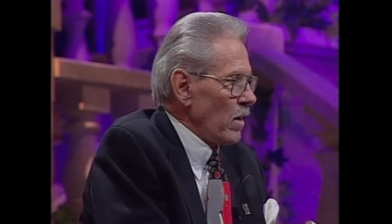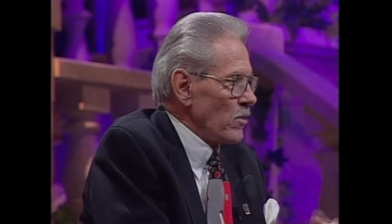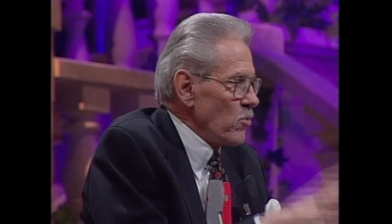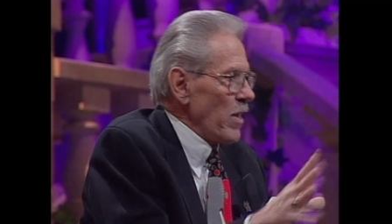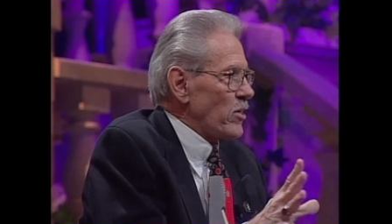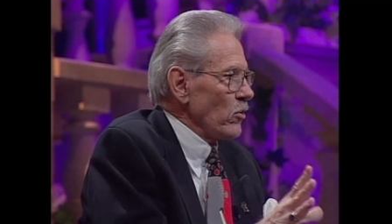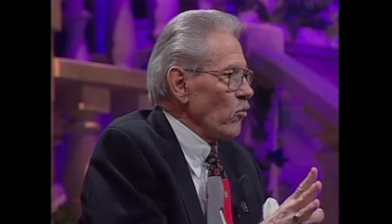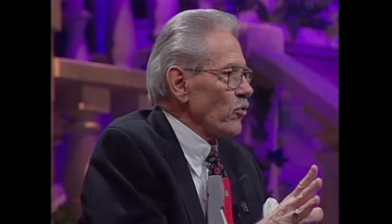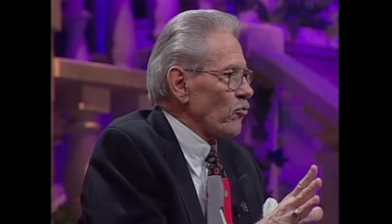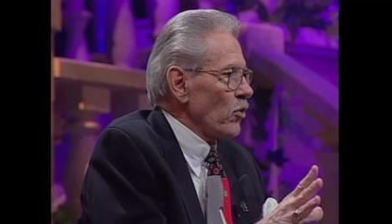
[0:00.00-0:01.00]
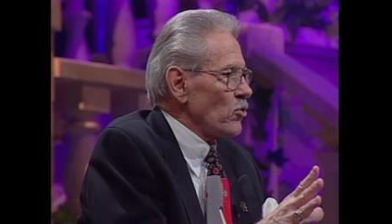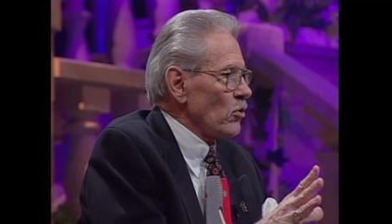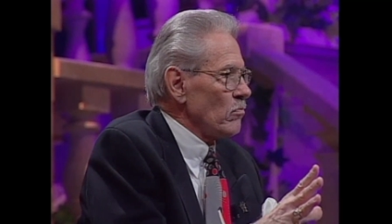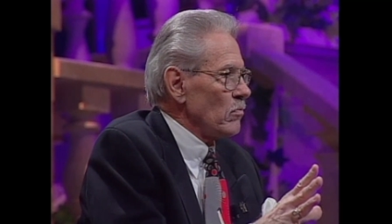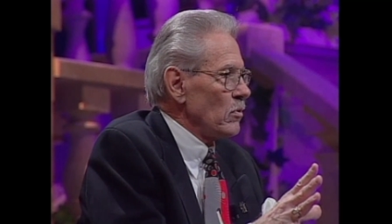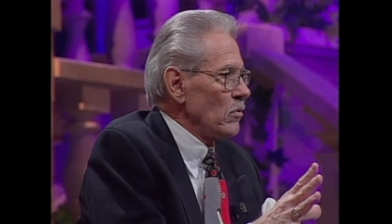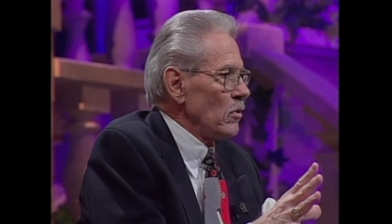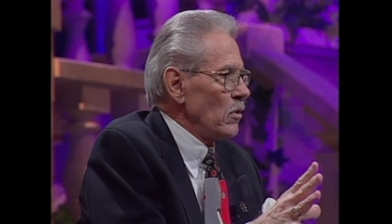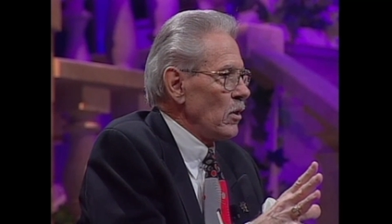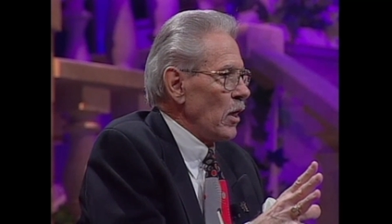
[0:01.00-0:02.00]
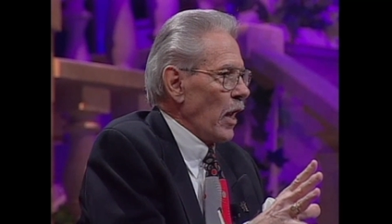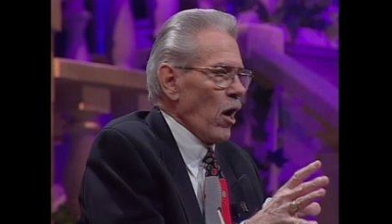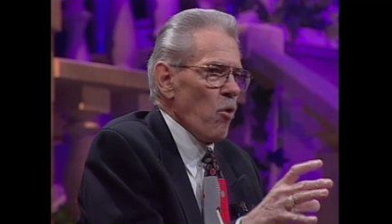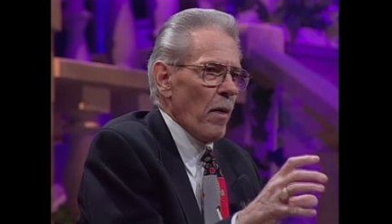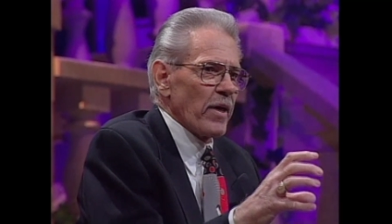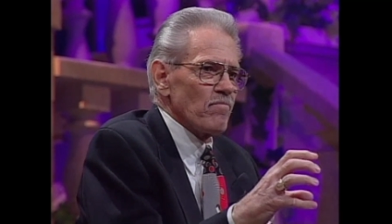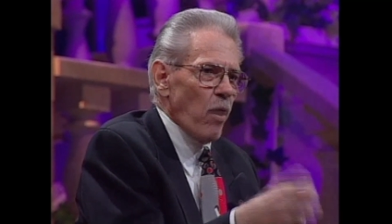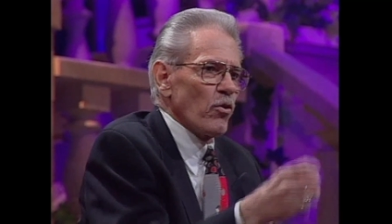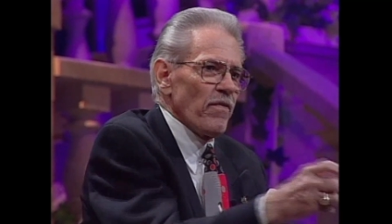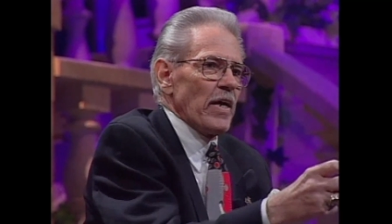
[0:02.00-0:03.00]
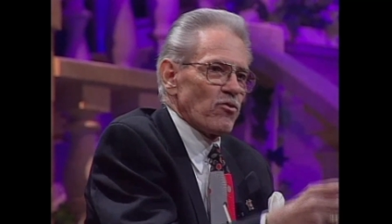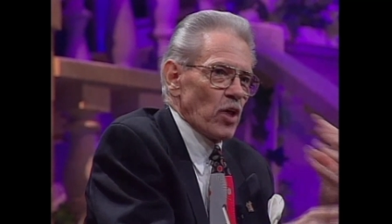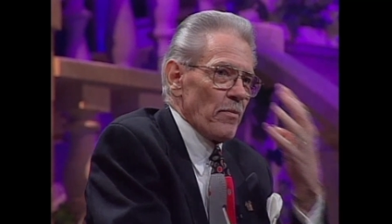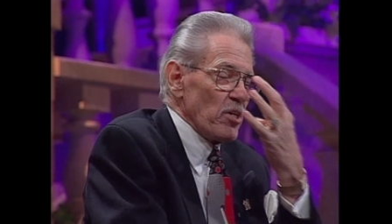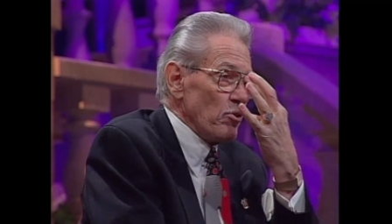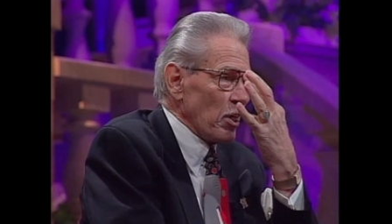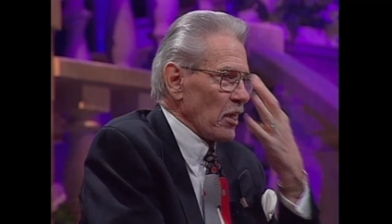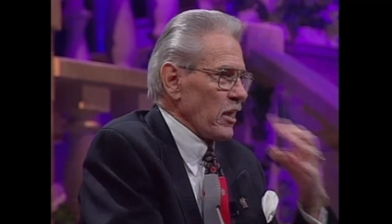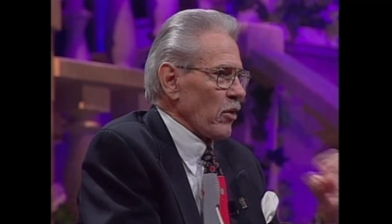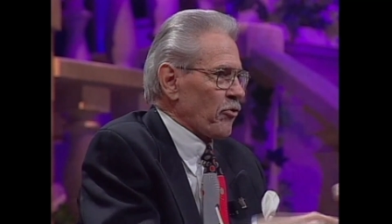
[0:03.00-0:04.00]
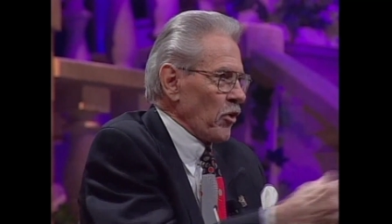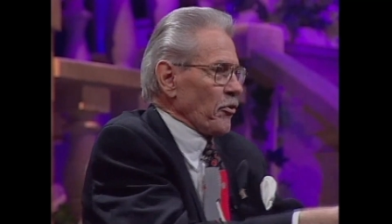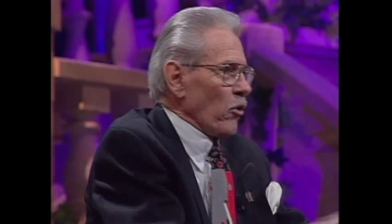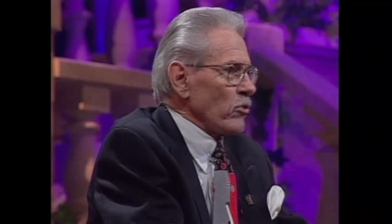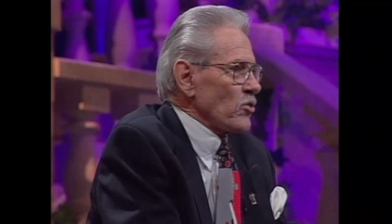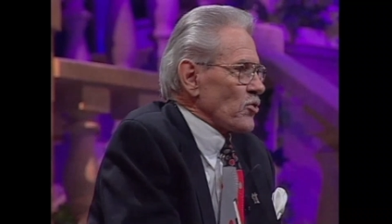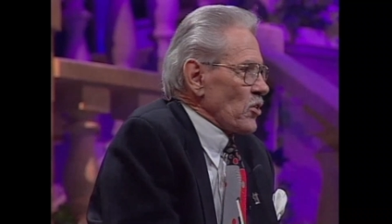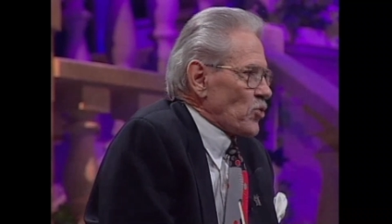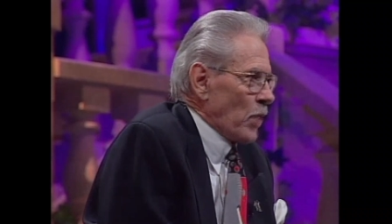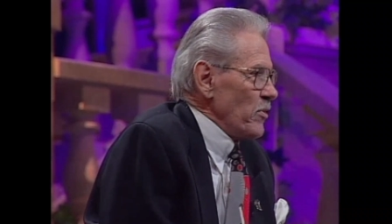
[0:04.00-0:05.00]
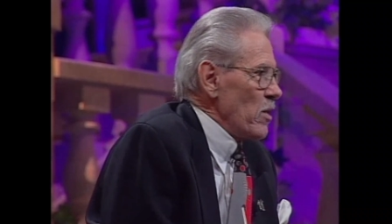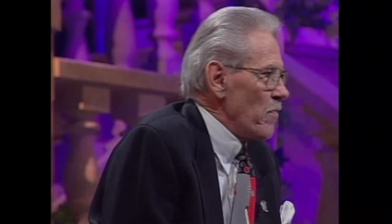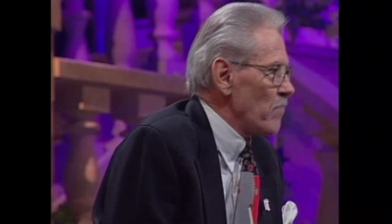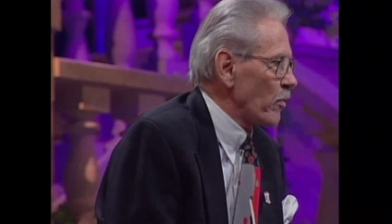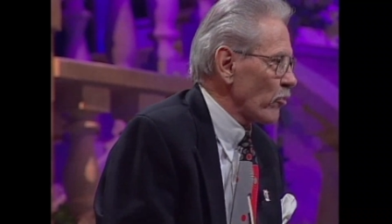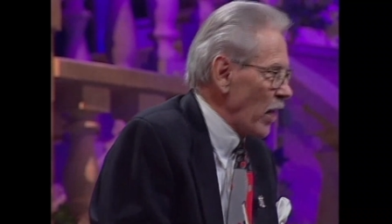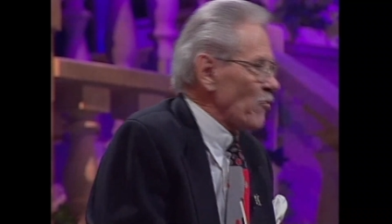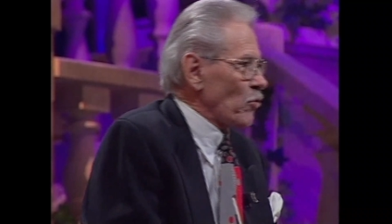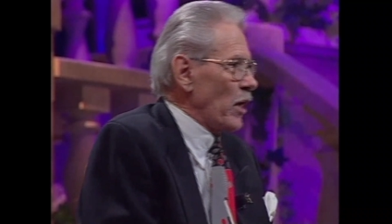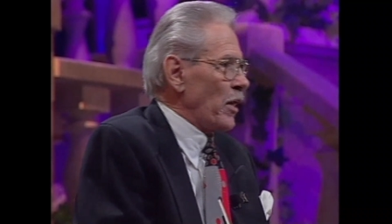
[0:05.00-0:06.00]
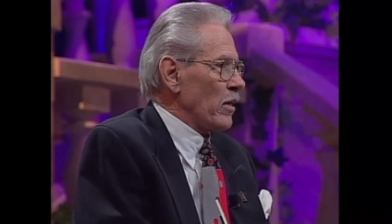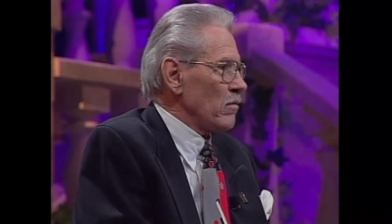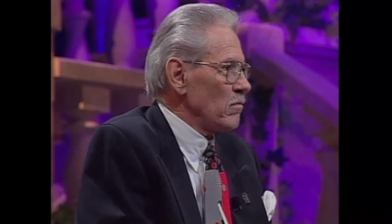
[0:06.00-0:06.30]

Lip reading: And you make your own decision. And I hope I can motivate some of you to get a little sense of urgency. Some of you have been procrastinating.